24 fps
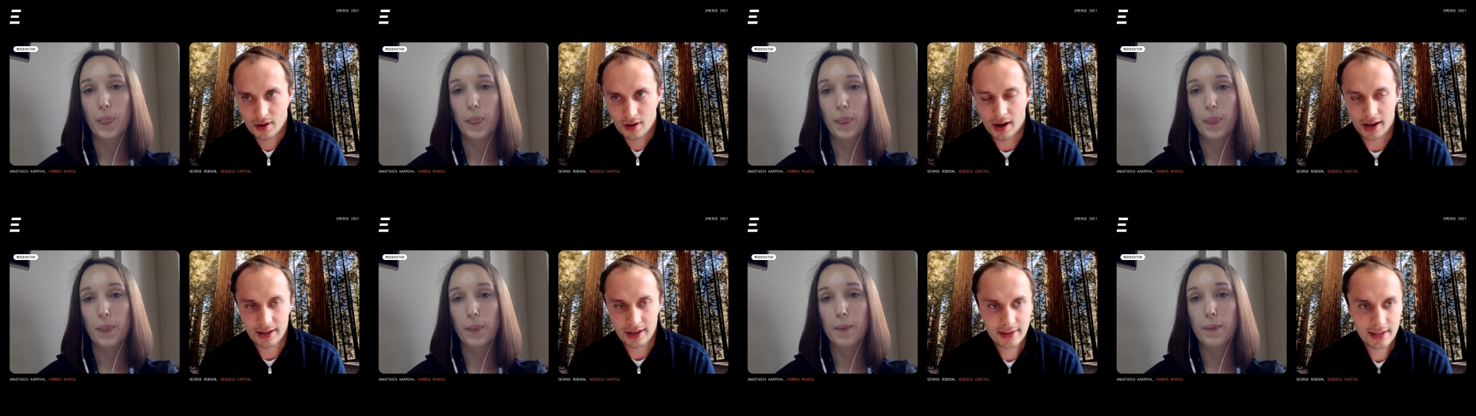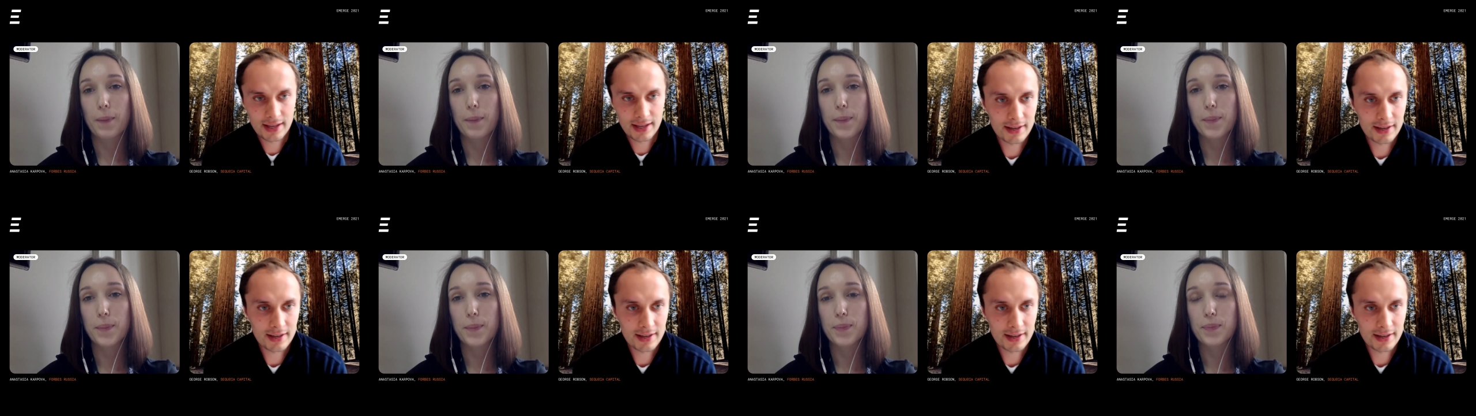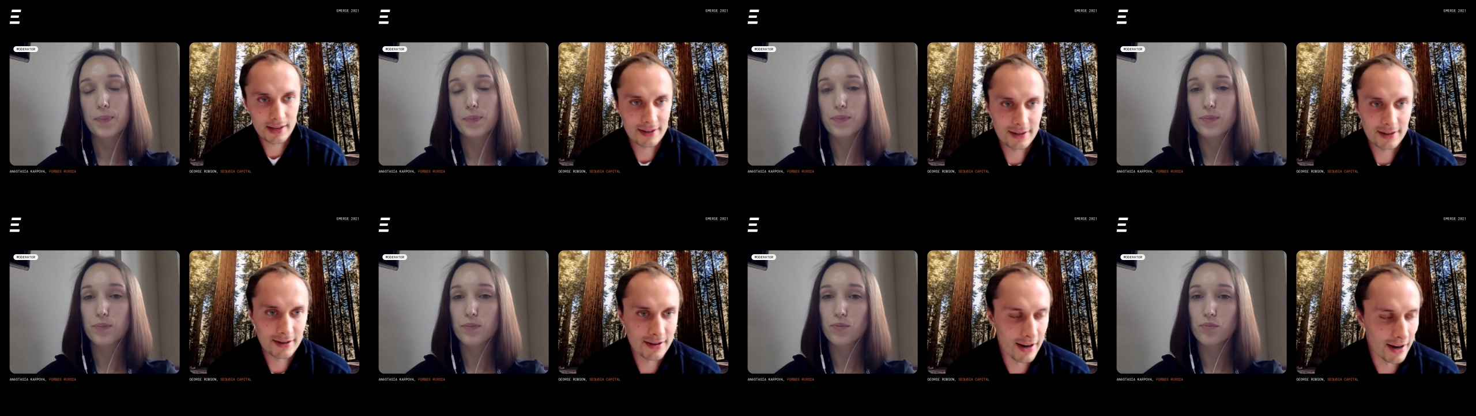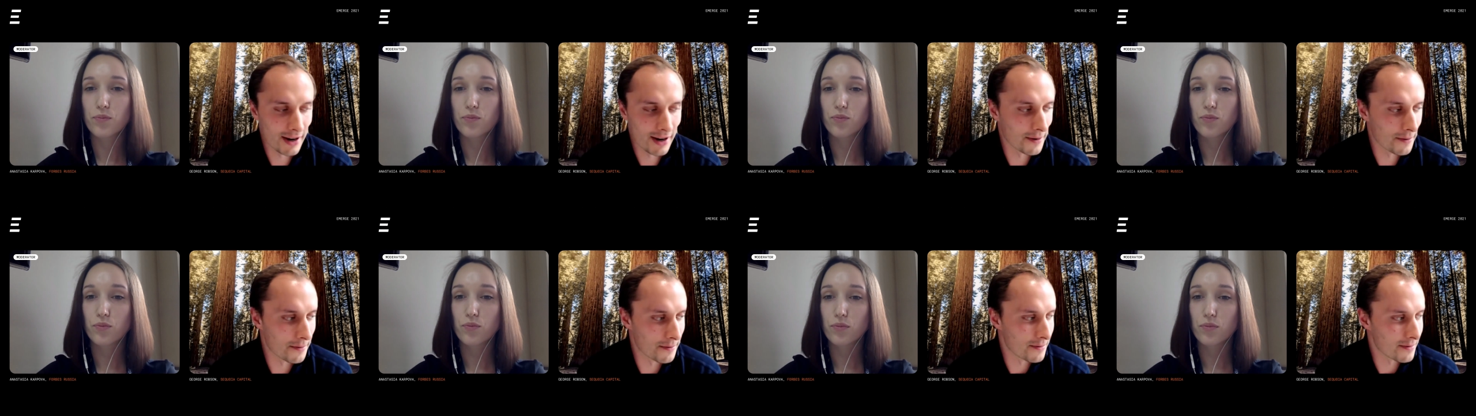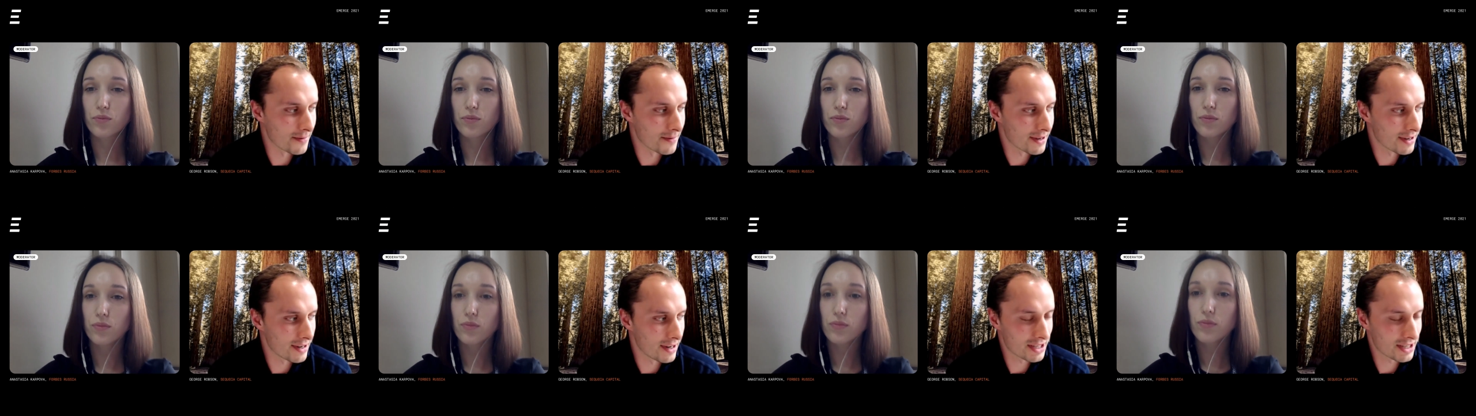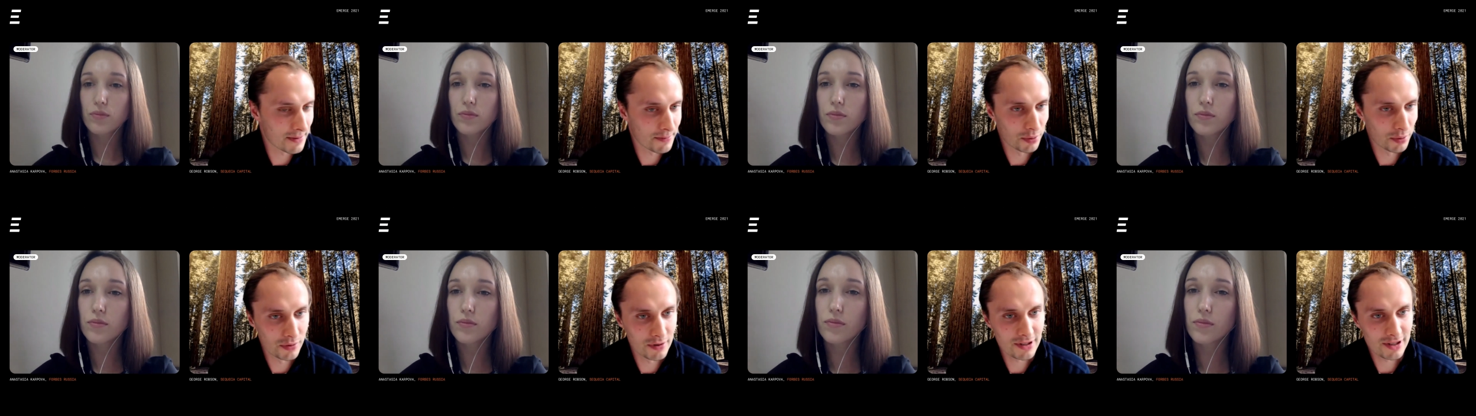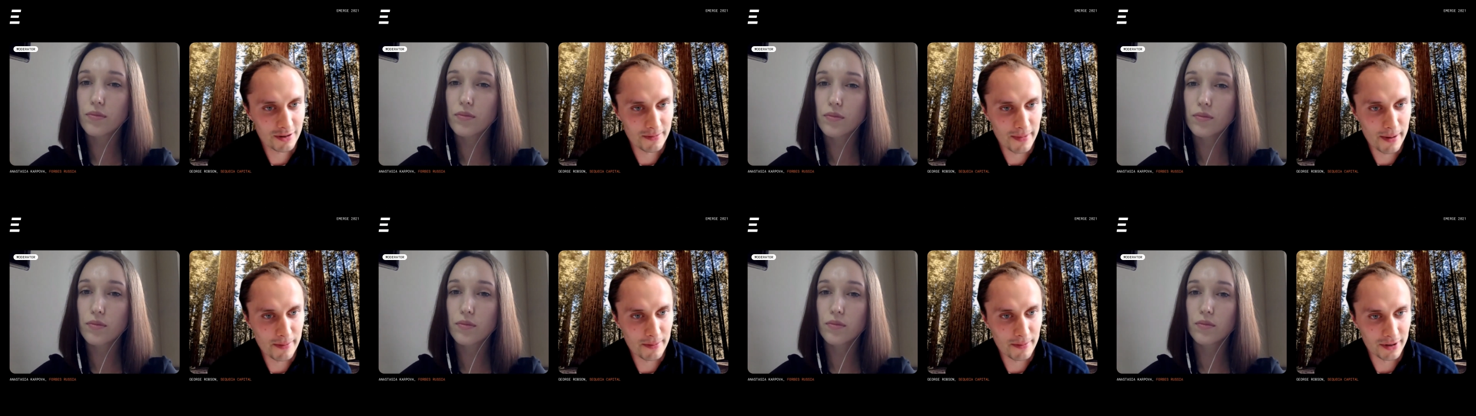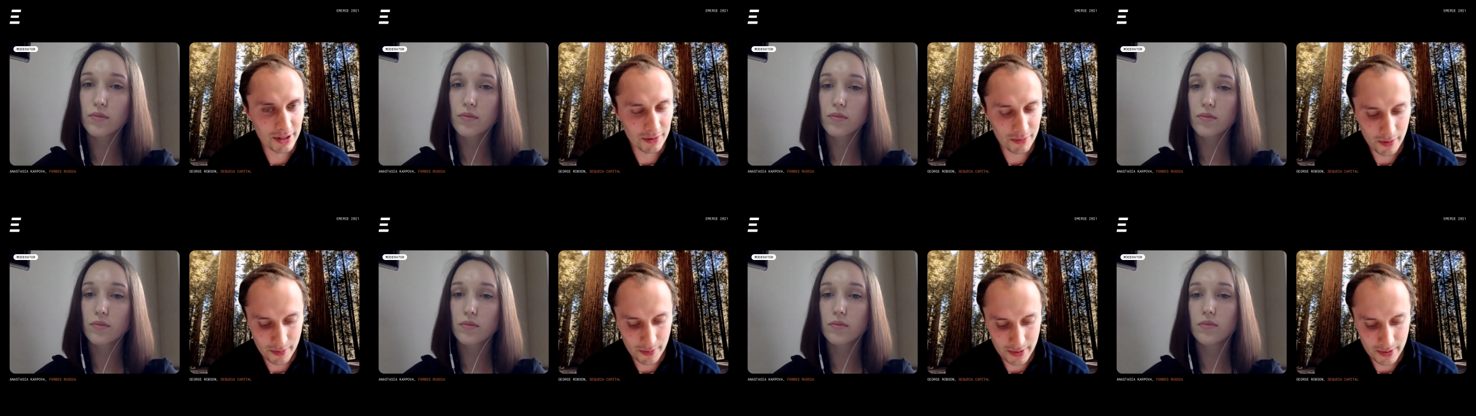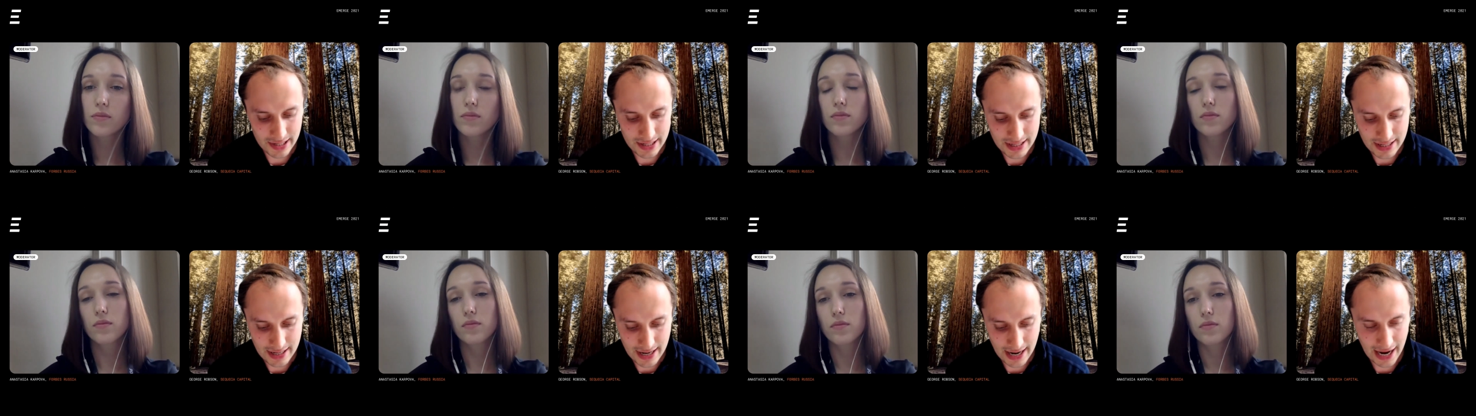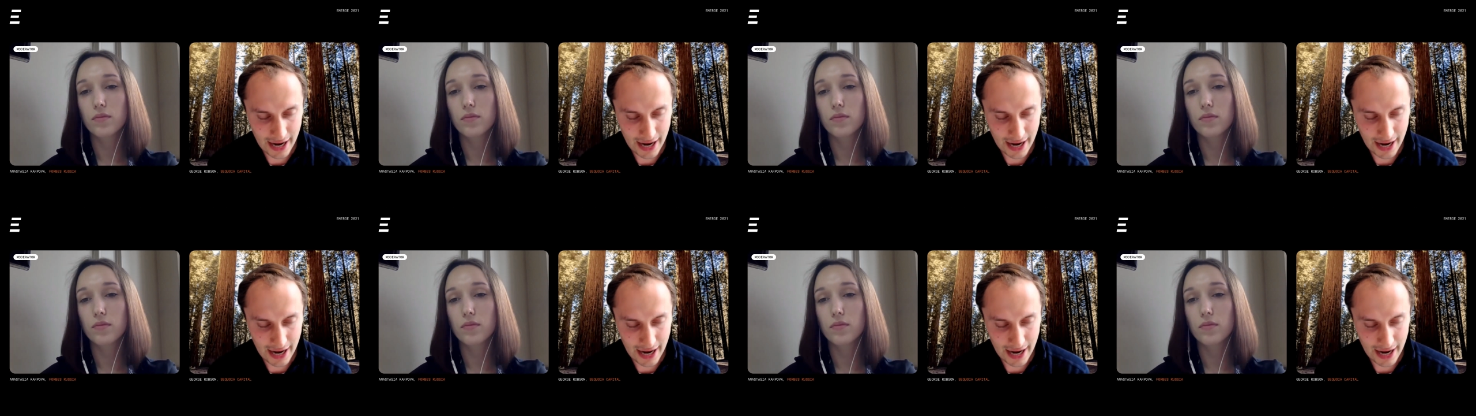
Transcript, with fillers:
Speaker 1: i think um, it's important to remember that when we